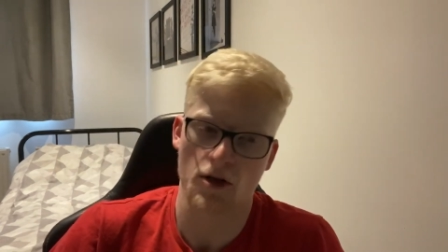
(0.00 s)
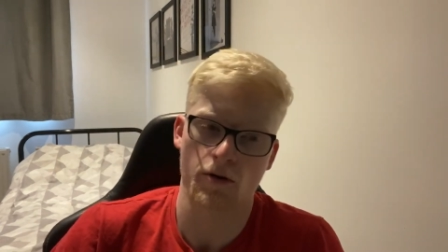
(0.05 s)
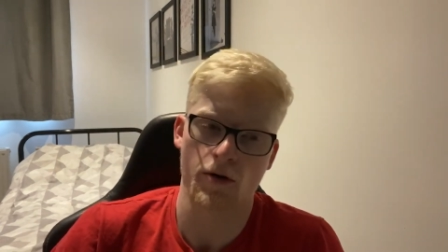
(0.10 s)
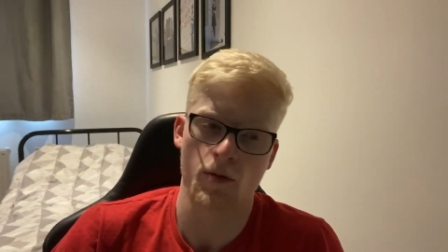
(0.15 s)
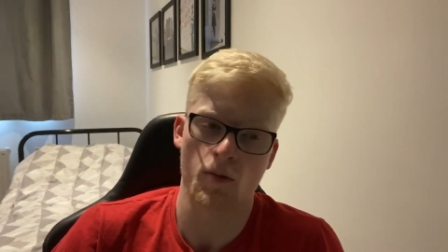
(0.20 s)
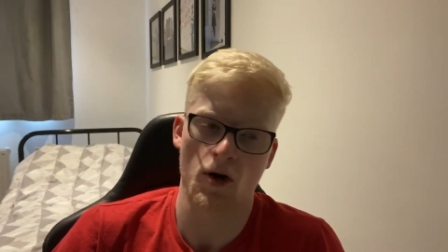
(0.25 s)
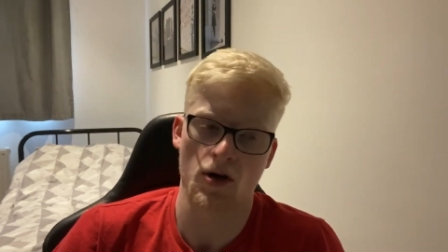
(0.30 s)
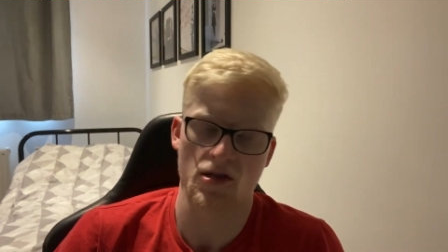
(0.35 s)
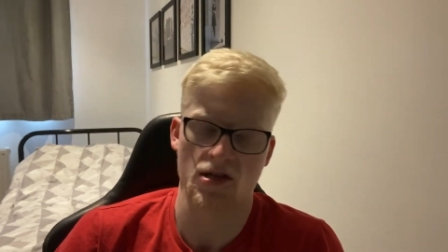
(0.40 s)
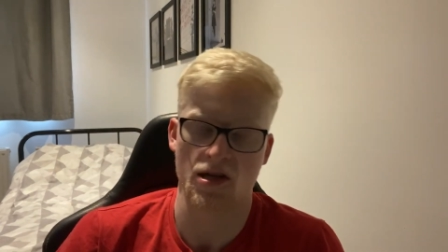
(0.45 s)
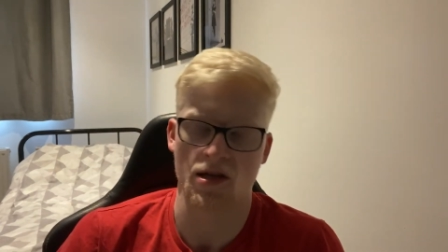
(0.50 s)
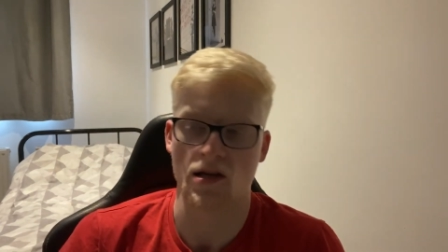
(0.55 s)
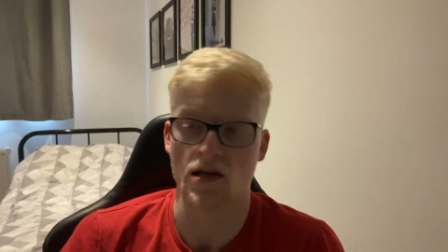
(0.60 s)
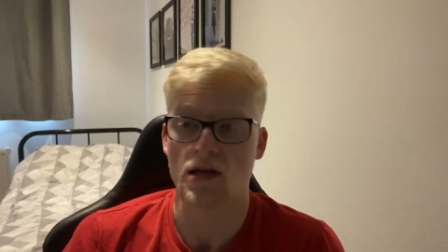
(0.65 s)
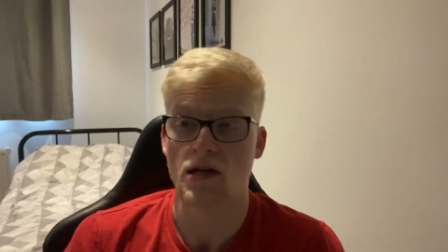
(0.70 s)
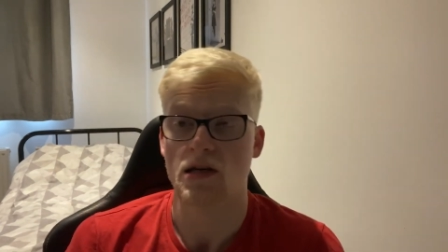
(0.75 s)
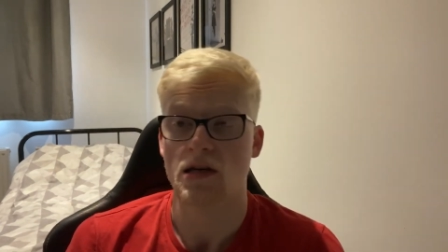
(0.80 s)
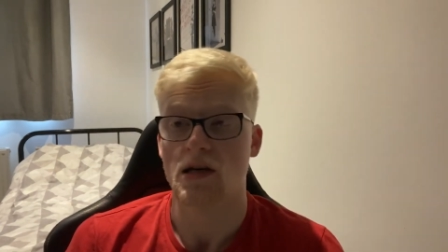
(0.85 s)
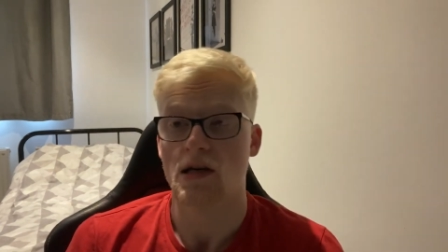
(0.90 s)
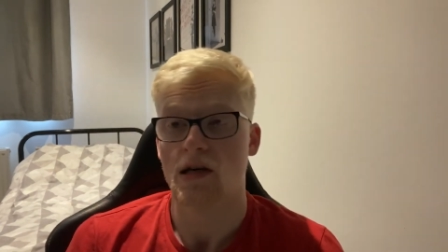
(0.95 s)
Louis
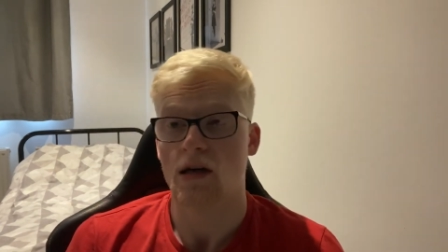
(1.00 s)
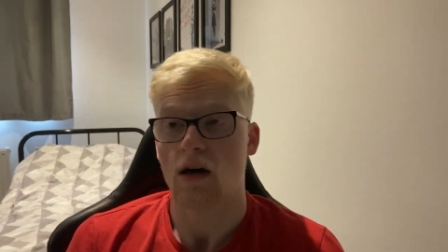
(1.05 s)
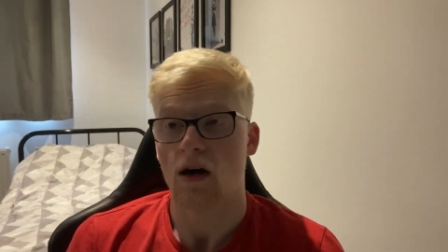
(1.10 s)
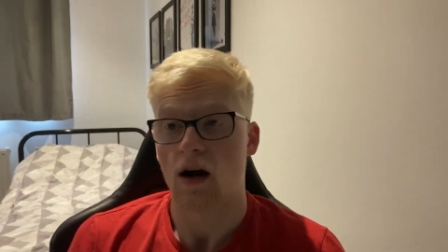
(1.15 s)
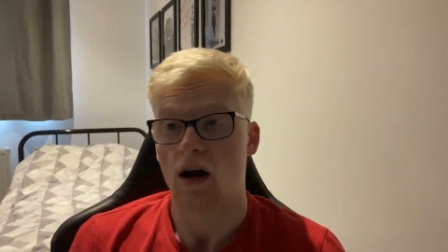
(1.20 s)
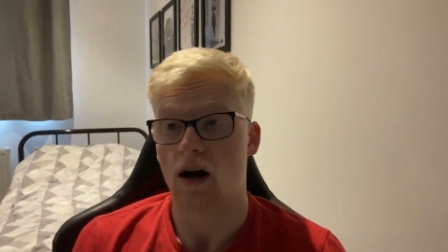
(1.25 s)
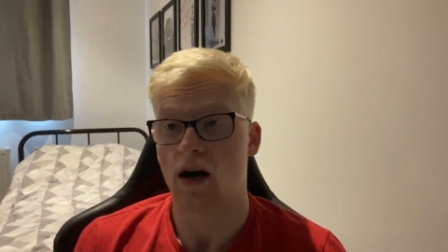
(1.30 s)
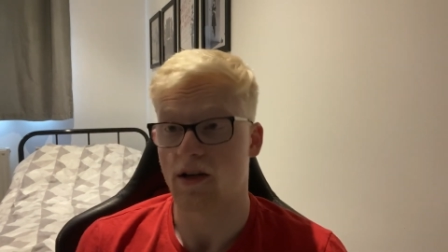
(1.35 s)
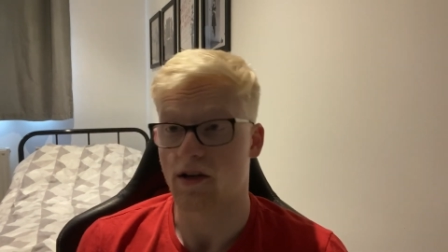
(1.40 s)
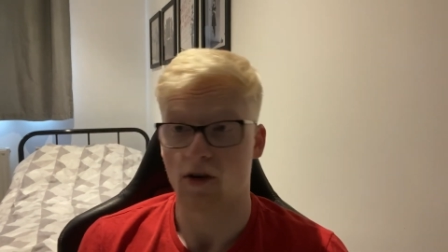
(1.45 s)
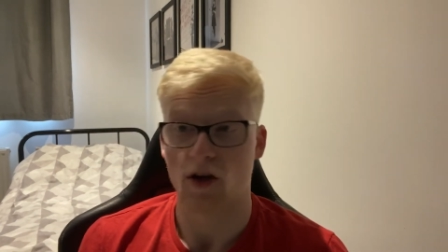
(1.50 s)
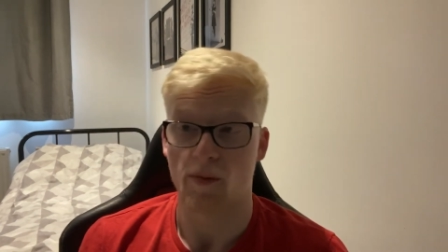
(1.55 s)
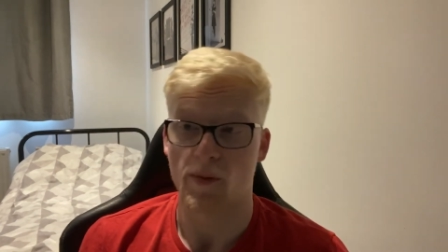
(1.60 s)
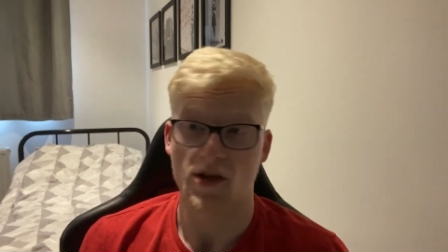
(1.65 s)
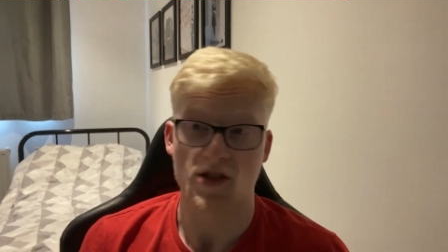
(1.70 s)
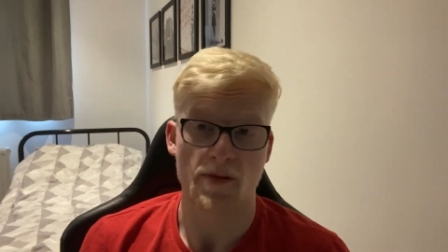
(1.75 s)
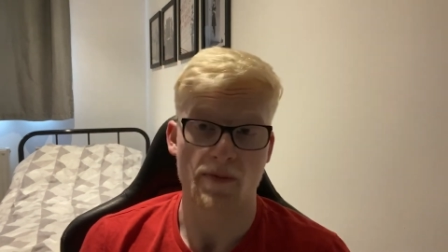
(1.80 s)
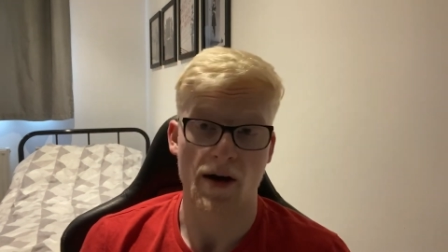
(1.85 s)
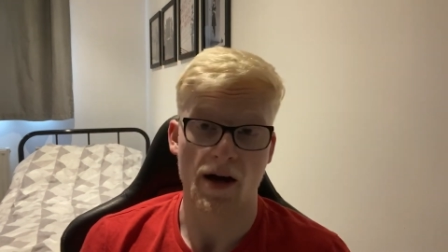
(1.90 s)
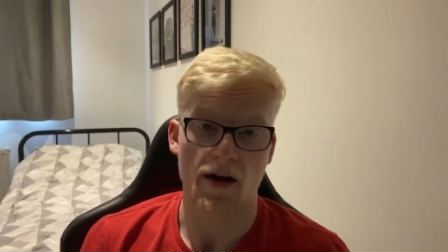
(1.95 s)
Watson, I don't know
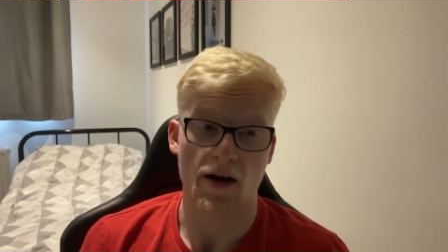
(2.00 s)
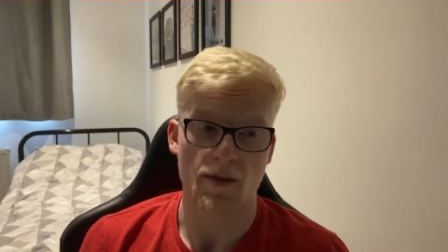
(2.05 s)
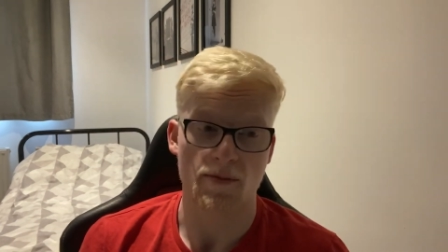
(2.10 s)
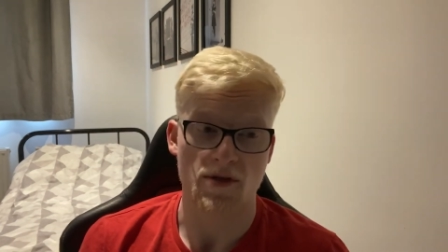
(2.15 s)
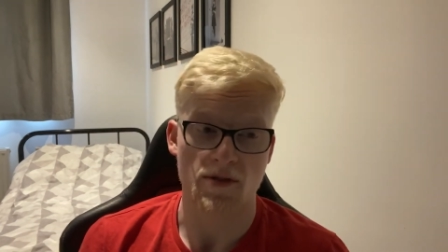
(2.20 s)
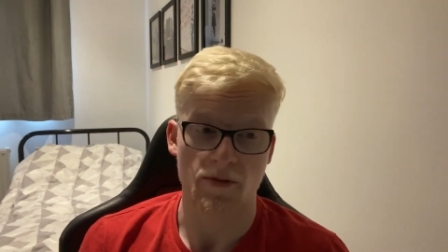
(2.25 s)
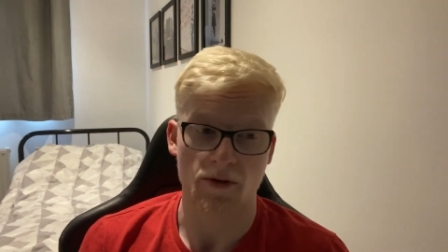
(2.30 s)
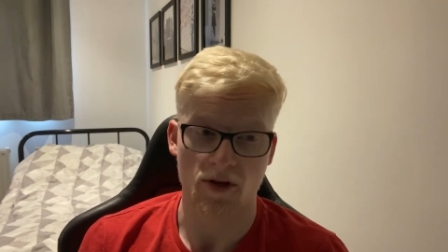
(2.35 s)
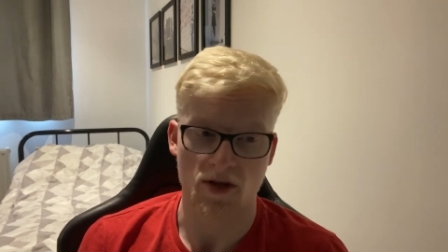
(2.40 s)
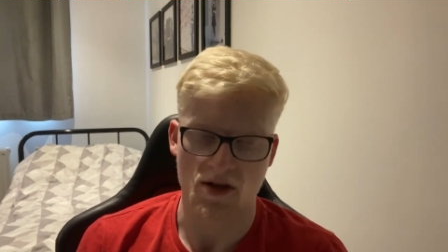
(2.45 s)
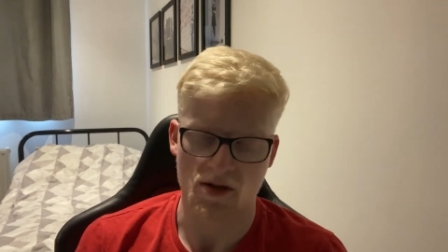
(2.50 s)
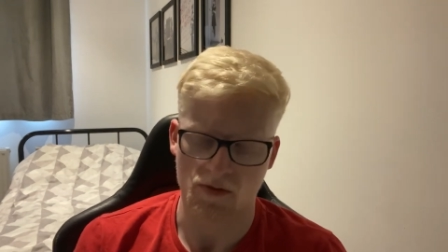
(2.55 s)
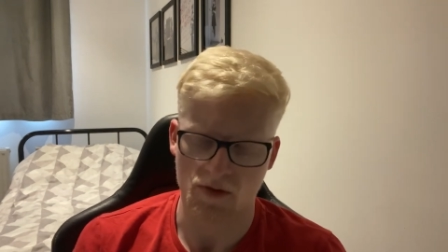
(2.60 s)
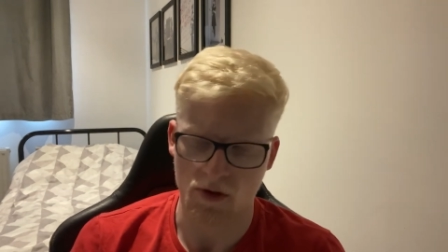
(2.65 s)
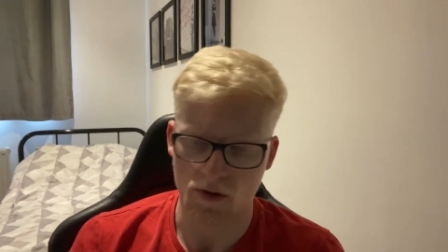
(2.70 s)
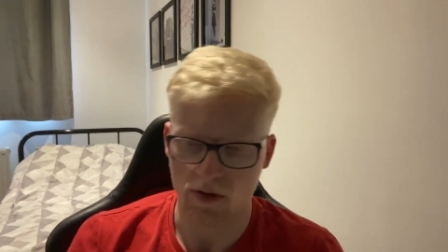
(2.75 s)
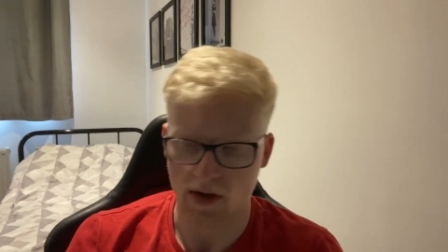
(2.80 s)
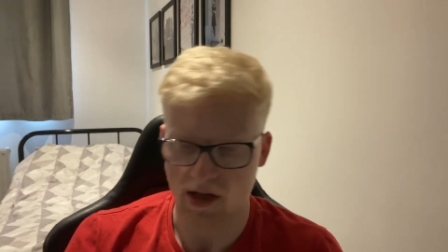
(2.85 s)
much about him to be honest with you.